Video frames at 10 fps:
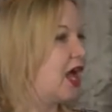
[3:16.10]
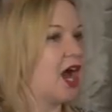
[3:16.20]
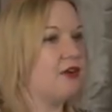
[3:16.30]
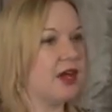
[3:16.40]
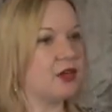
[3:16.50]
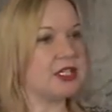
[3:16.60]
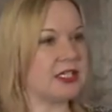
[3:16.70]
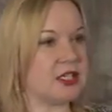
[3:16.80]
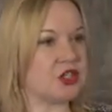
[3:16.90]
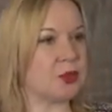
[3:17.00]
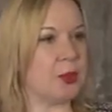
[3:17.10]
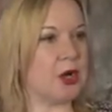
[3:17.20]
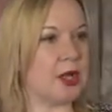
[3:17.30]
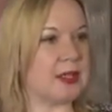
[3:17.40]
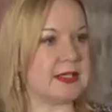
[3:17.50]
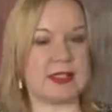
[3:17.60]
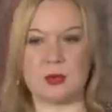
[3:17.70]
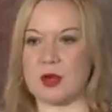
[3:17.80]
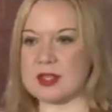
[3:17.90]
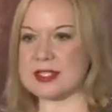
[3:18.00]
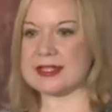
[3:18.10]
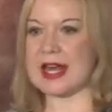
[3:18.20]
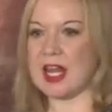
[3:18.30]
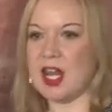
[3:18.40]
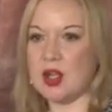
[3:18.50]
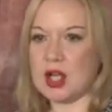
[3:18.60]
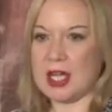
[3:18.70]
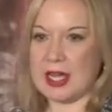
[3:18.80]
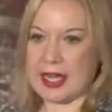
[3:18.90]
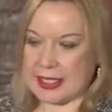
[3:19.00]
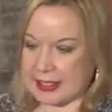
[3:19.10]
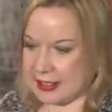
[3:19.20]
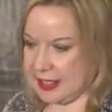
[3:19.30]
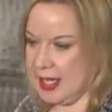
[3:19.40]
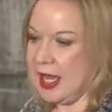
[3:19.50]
around teacher policy, what does that look like?